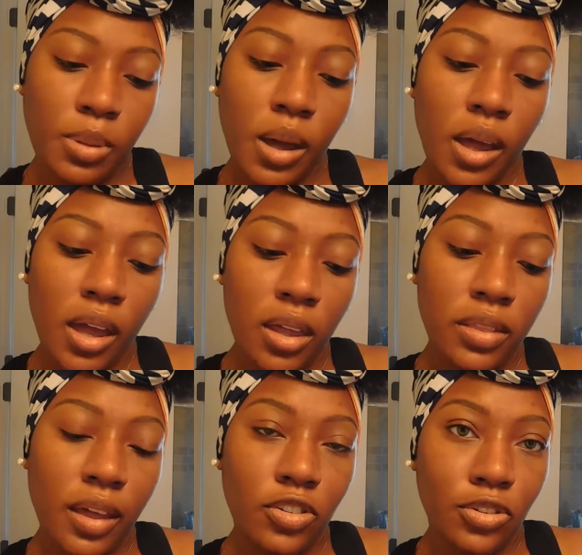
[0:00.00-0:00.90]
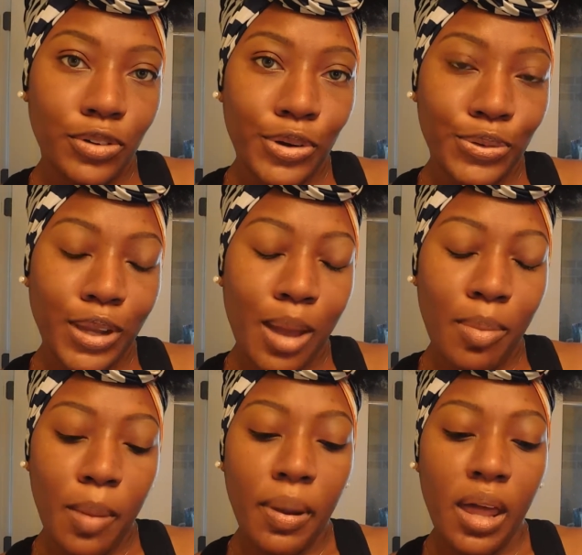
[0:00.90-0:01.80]
I hate that you don't let
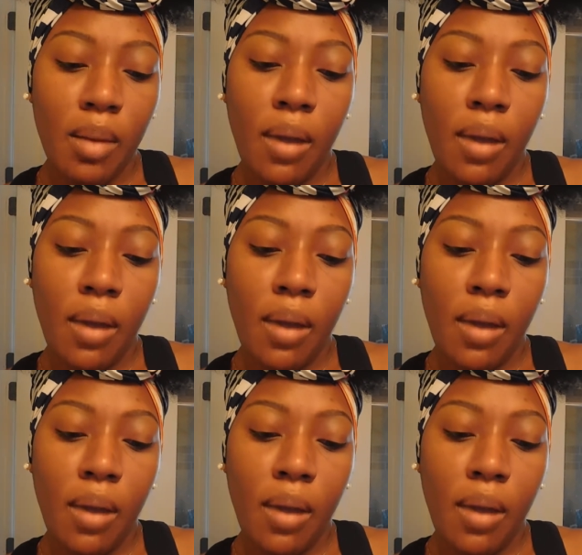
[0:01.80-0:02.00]
me play